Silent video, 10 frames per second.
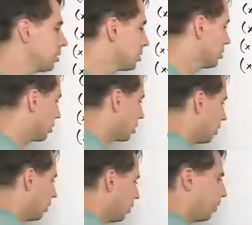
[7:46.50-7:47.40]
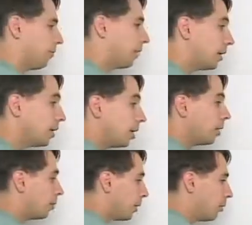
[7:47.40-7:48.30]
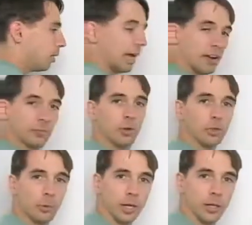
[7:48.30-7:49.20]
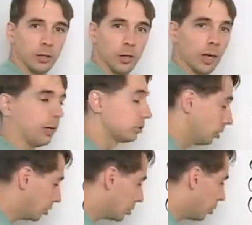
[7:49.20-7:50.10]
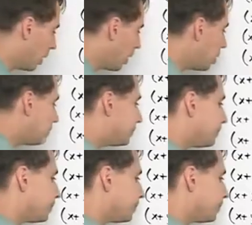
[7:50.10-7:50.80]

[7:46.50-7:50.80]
That doesn't look like a whole lot of fun. But we have multiplied it all out. Took us a while.